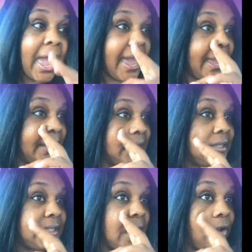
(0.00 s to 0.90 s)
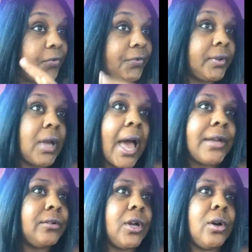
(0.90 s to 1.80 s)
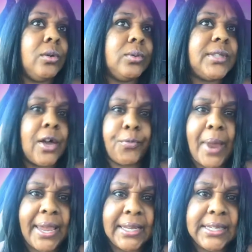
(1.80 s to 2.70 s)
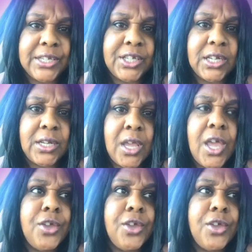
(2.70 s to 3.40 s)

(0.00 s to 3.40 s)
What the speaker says: and self-recognition,